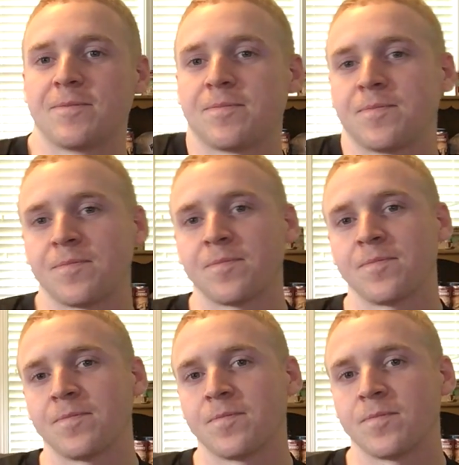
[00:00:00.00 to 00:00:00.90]

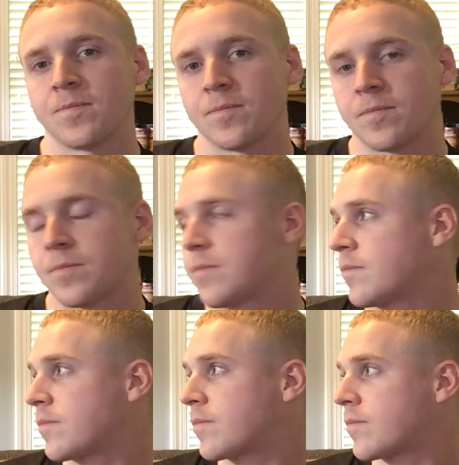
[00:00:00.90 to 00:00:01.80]

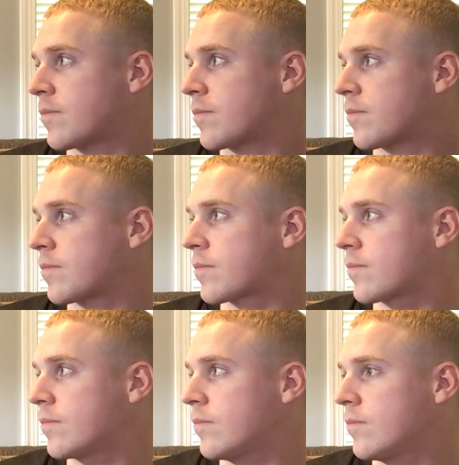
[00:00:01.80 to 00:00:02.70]

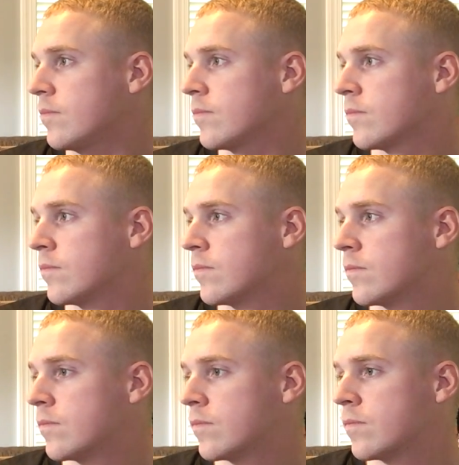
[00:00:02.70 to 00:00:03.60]

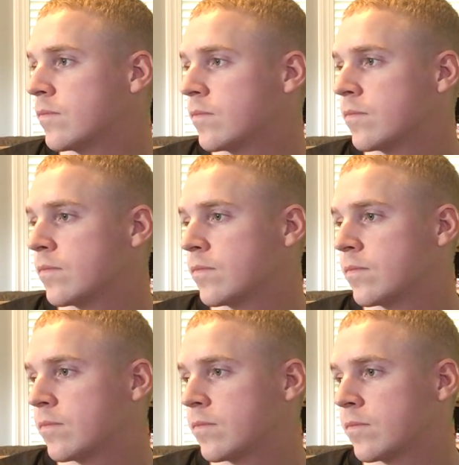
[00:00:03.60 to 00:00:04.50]

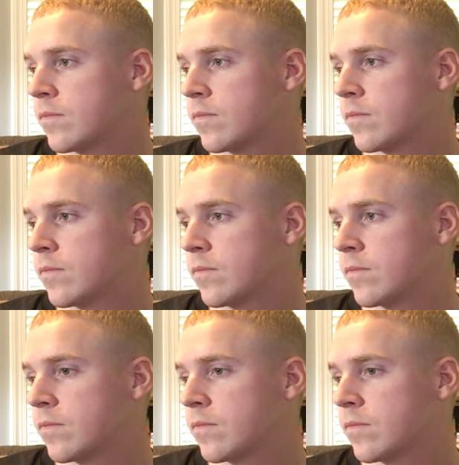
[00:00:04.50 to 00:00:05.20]
The person shown says nothing.